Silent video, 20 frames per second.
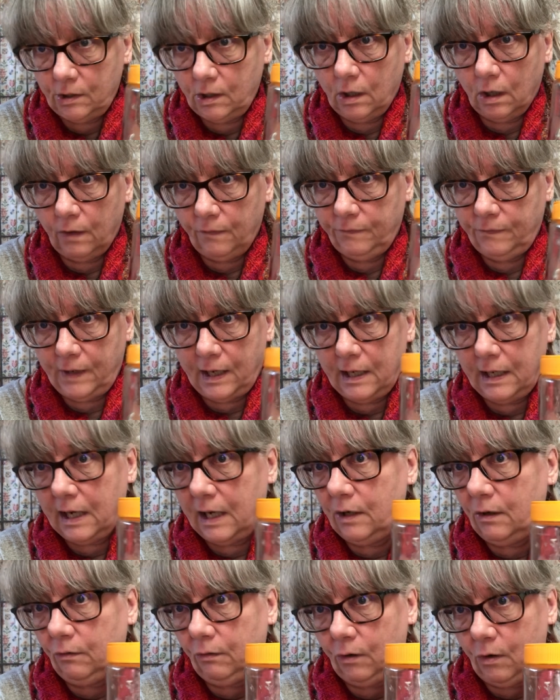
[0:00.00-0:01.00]
Calfee,
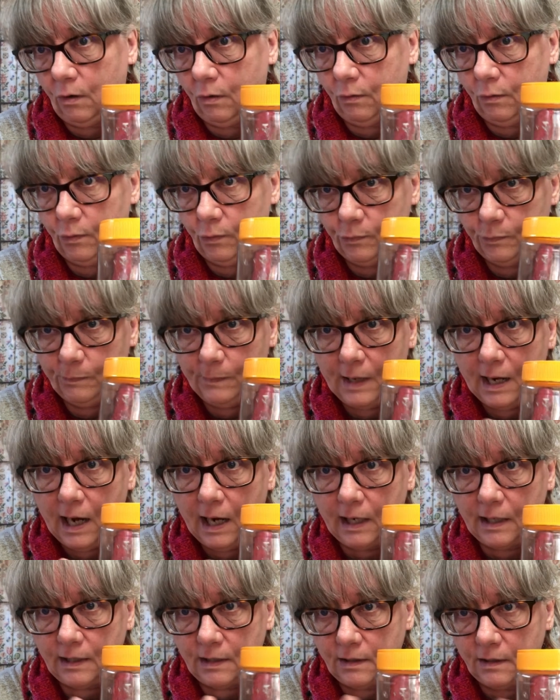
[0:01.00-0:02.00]
I don't know who's
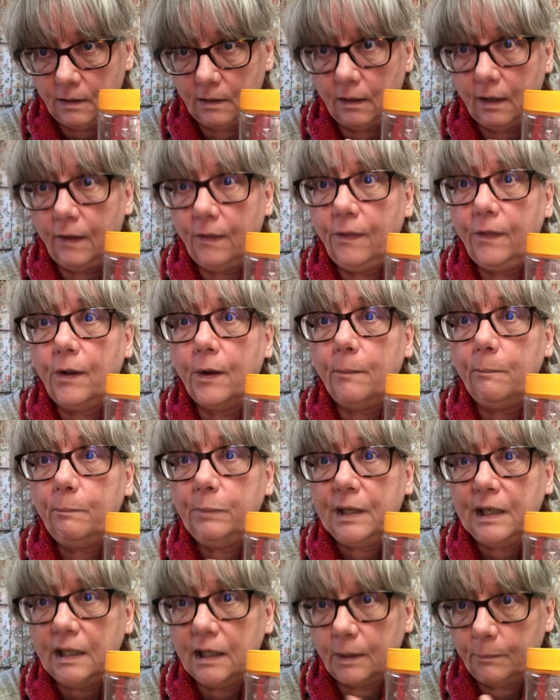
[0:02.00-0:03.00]
behind the
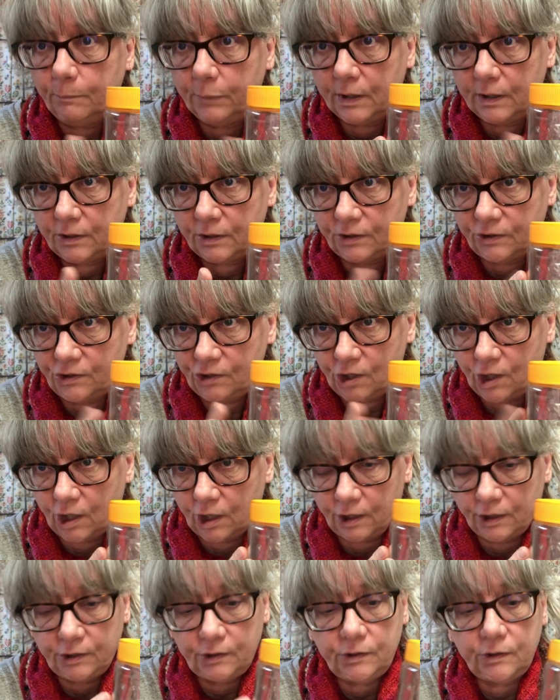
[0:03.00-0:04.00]
peanut butter
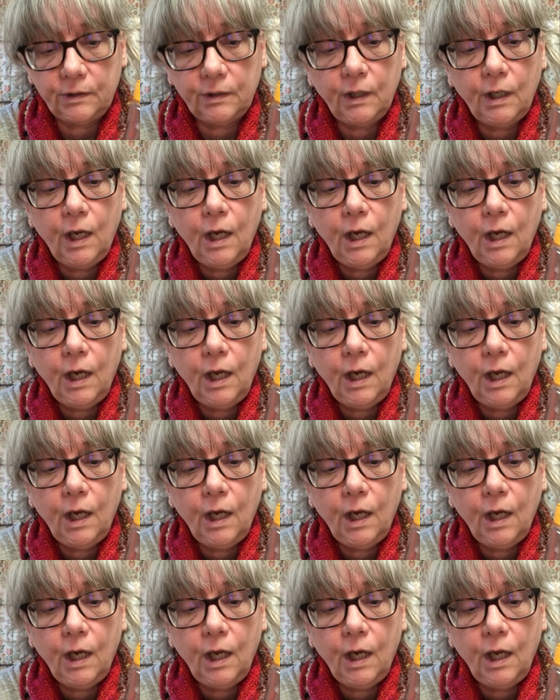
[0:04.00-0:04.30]
jars,